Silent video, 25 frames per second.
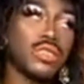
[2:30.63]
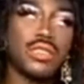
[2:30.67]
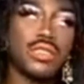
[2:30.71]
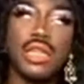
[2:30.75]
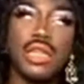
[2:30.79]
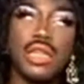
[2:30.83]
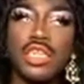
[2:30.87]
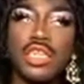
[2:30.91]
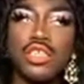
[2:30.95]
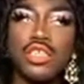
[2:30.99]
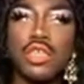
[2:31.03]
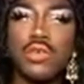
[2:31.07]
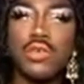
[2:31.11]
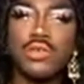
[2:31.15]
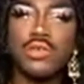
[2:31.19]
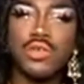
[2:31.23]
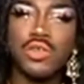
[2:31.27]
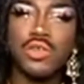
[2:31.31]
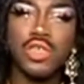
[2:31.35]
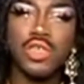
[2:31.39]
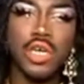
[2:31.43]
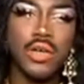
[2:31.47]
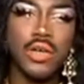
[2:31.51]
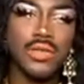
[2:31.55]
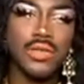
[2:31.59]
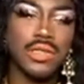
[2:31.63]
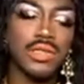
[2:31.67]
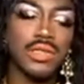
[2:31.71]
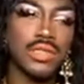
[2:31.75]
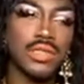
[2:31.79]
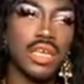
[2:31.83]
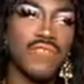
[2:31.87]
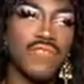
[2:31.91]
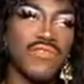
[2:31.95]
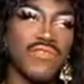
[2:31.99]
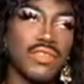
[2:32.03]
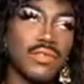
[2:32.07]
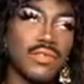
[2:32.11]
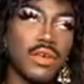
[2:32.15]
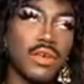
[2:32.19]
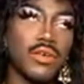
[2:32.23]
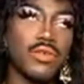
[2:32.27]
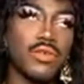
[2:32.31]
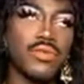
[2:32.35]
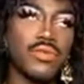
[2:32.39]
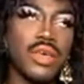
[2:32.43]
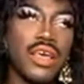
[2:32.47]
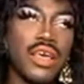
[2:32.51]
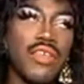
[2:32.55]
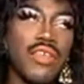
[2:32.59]
just to, like, you know, do shows and stuff.
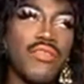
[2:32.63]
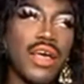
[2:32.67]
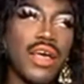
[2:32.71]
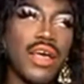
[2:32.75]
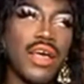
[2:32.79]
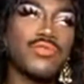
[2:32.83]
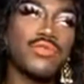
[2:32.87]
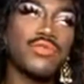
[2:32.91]
And so